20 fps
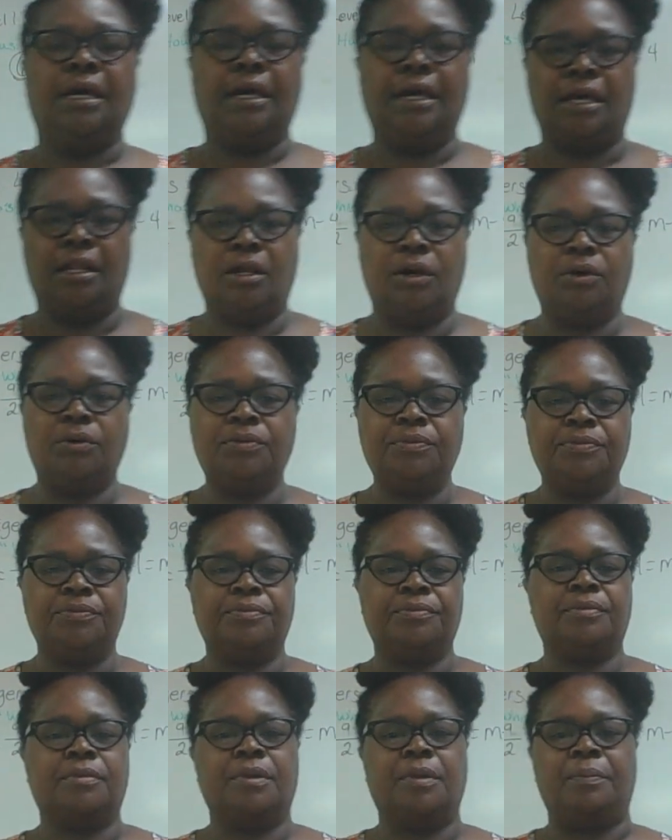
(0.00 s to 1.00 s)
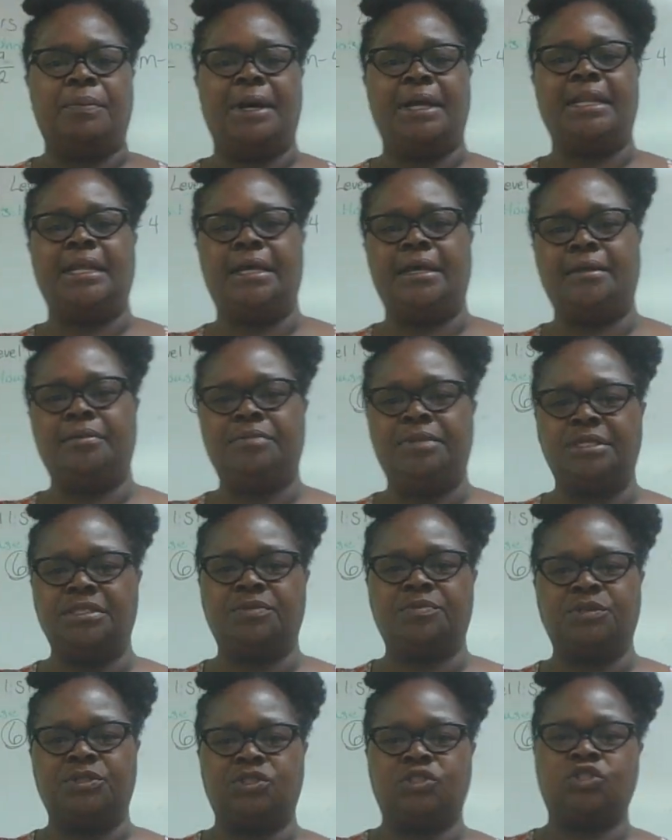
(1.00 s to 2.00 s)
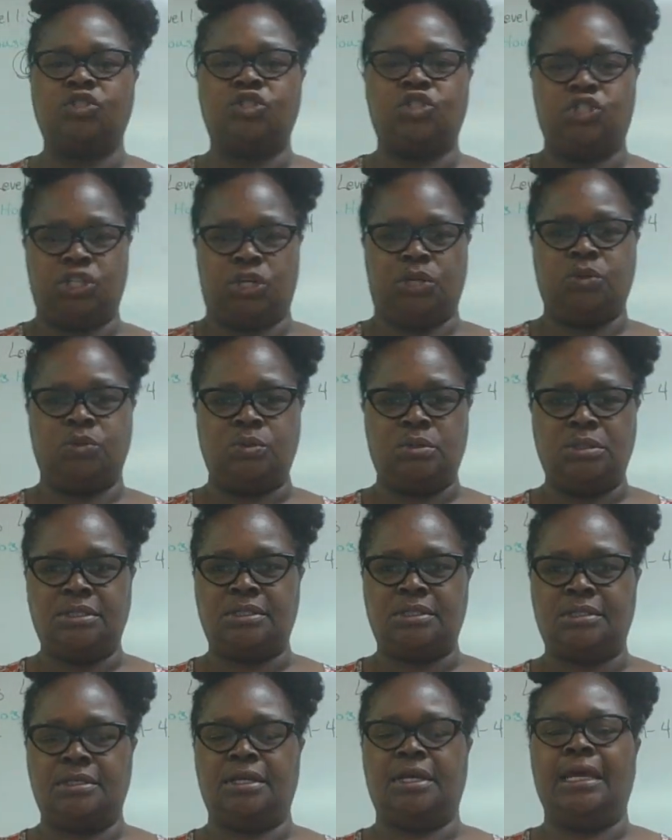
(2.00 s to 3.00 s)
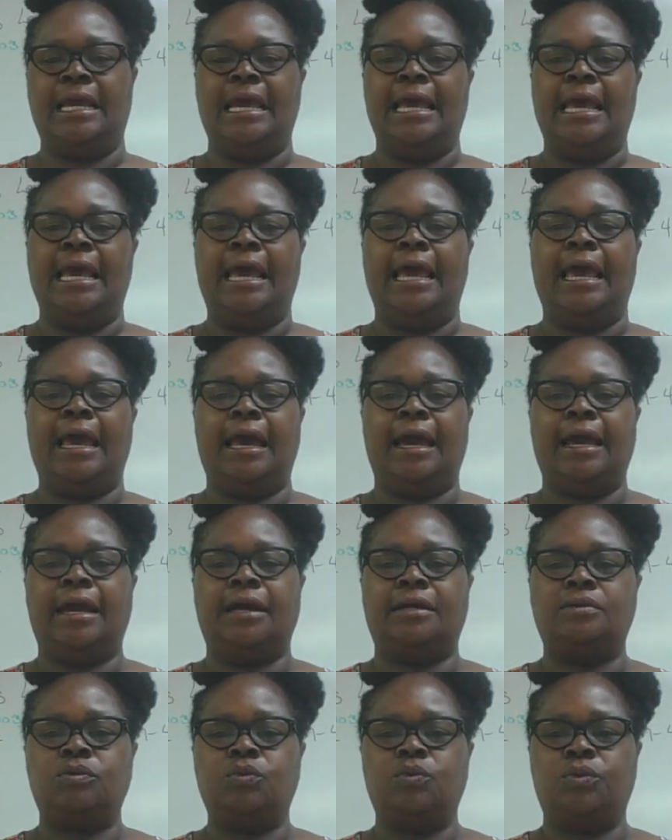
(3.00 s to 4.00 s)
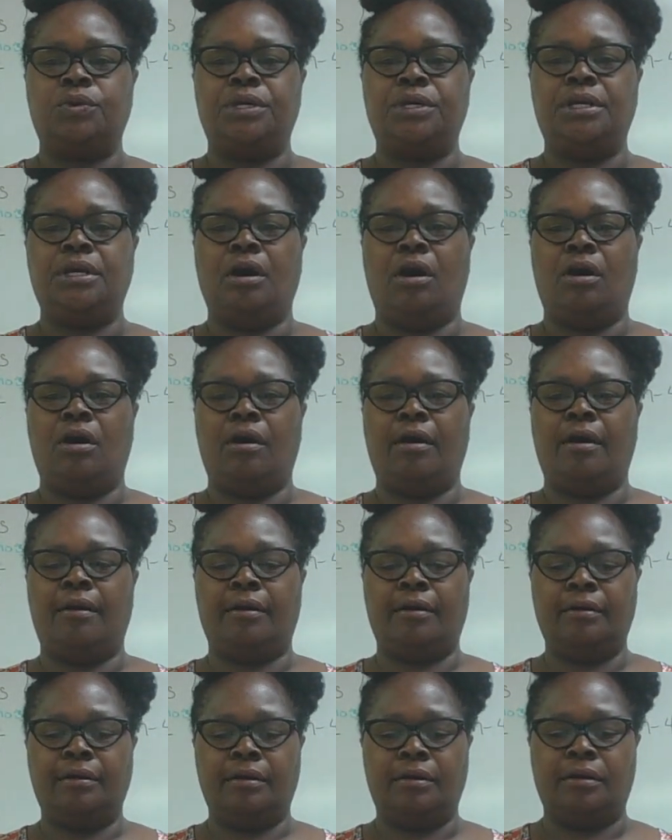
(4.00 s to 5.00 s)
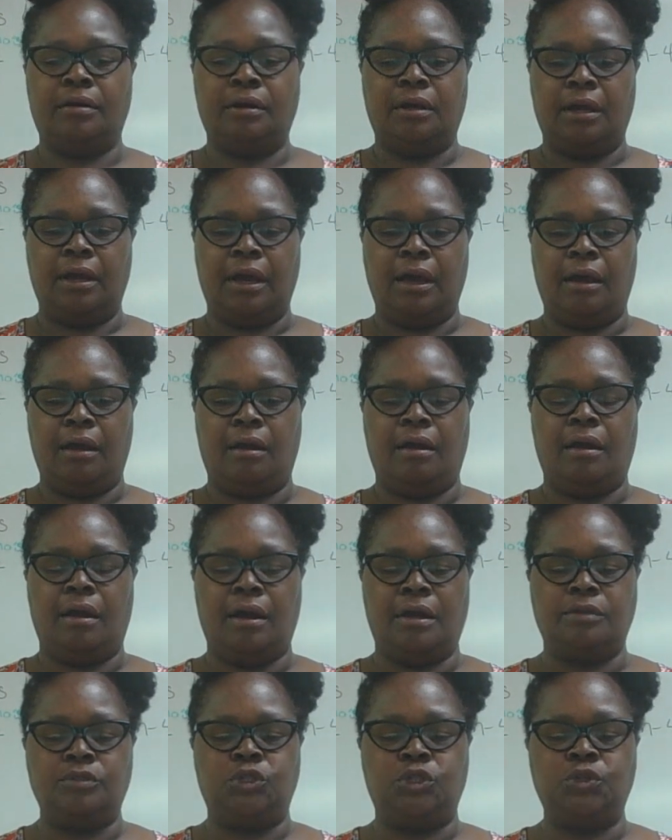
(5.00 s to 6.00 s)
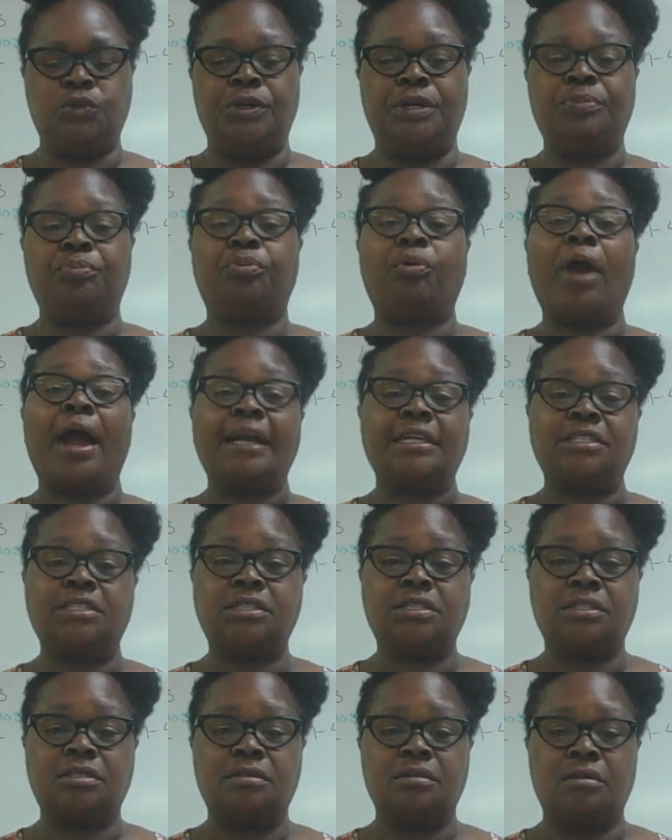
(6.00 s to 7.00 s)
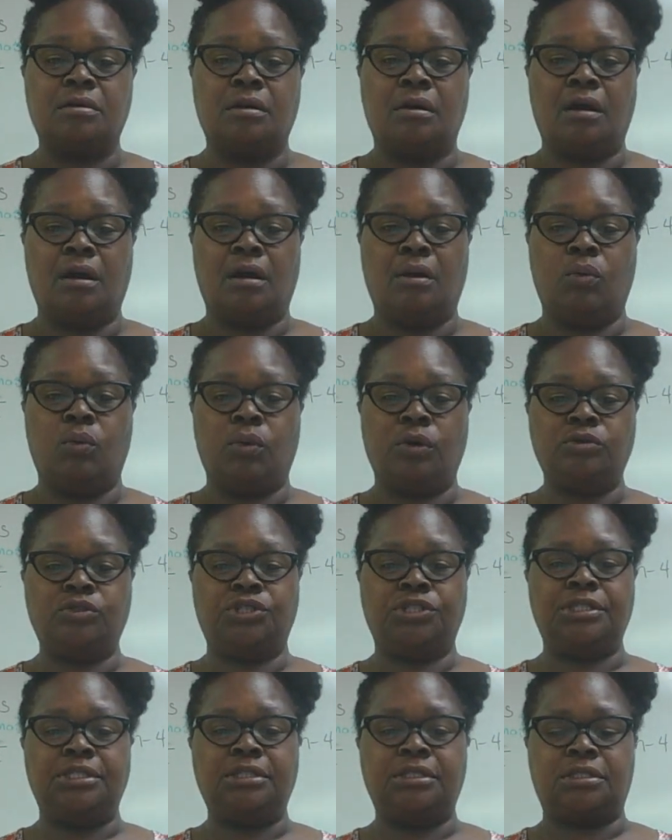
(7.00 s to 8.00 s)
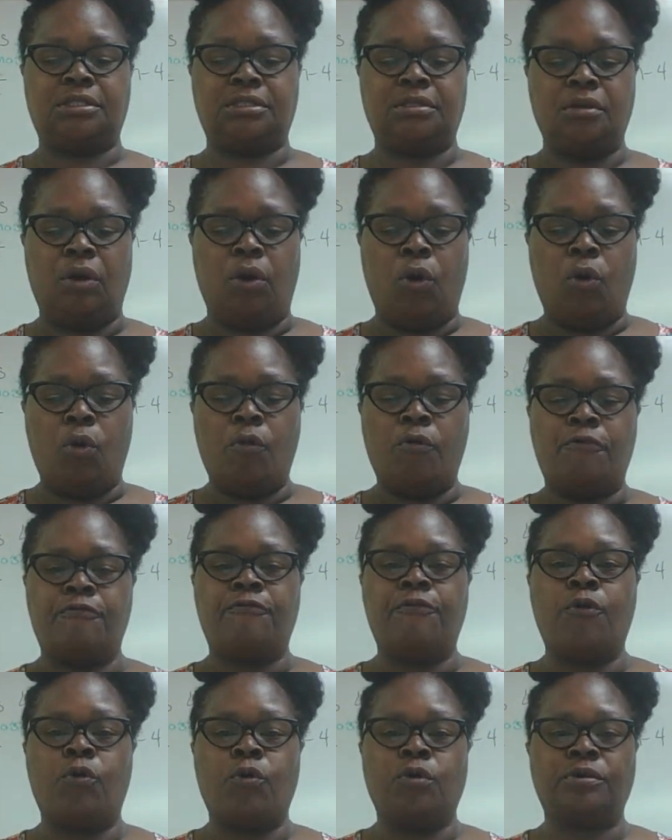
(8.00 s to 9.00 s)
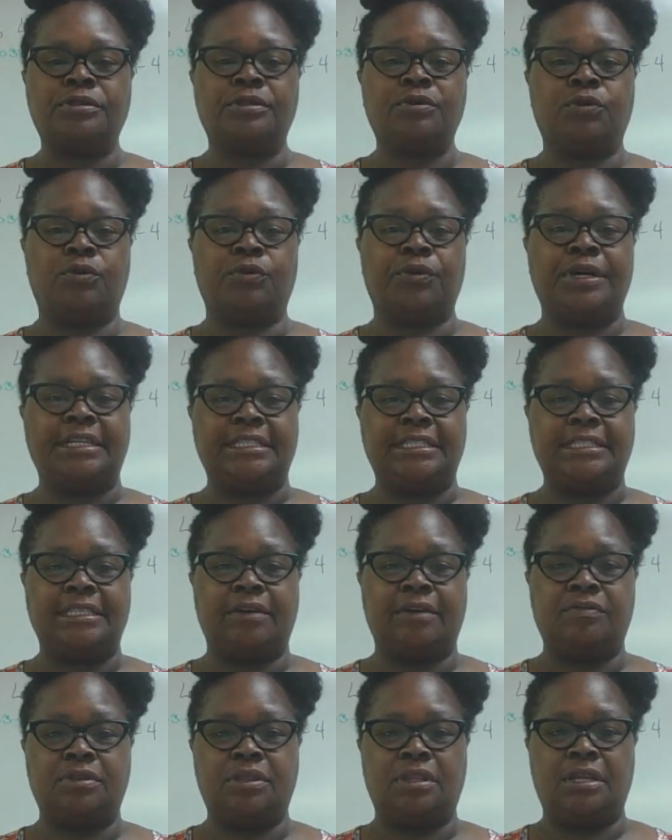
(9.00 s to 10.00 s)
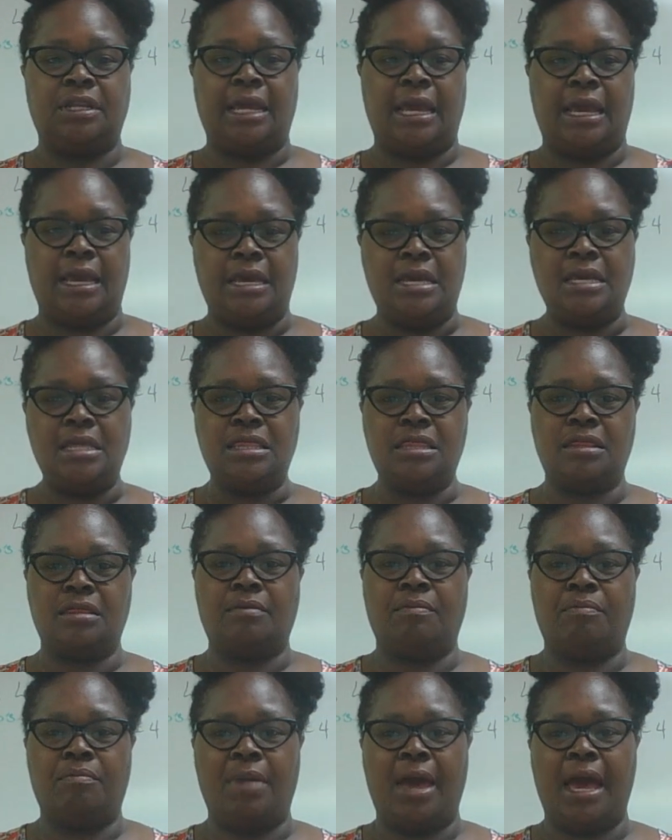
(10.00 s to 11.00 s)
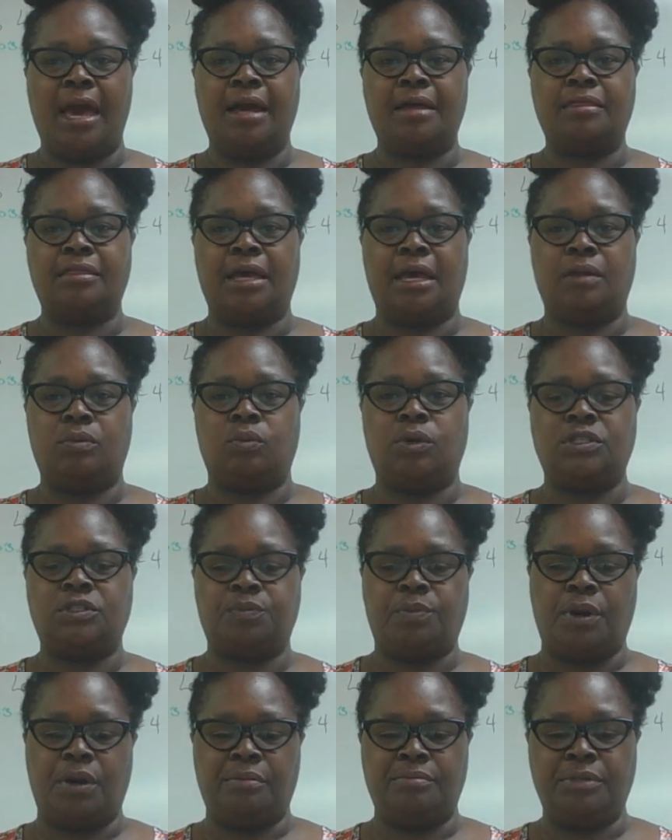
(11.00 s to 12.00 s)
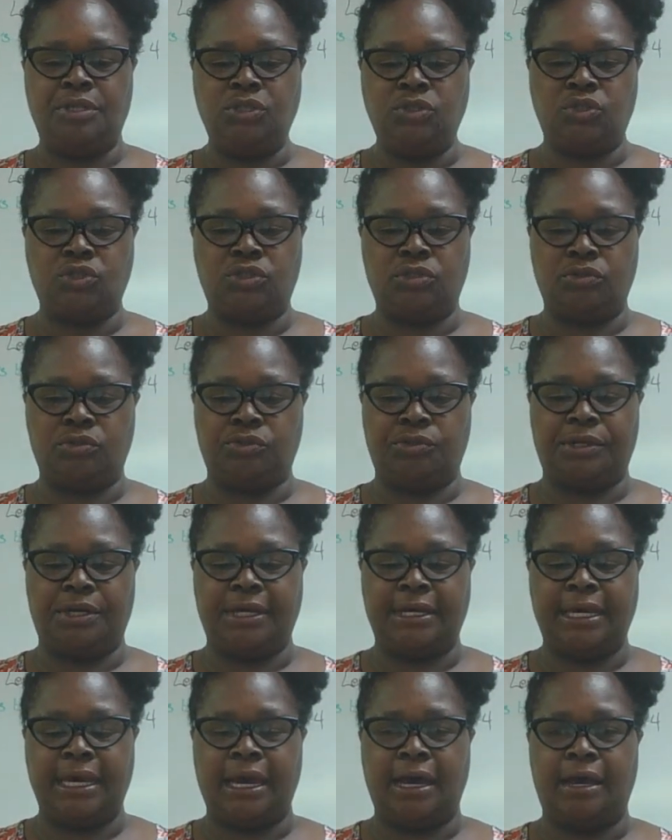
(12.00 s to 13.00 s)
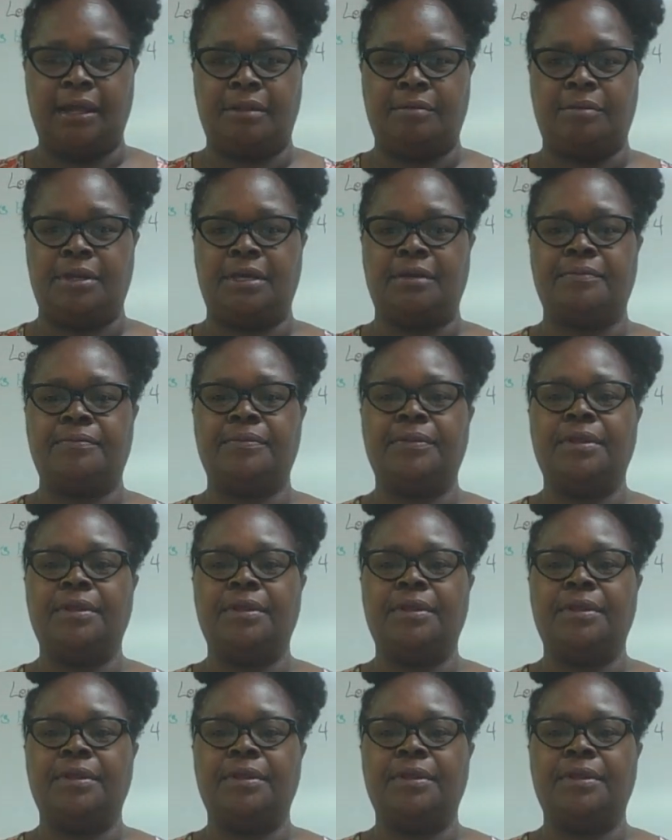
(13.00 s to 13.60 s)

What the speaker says: Hello, my name is Mrs. Jones, and we are doing practice worksheets for grade 7th and 8th math at West Palm Beach Junior Academy.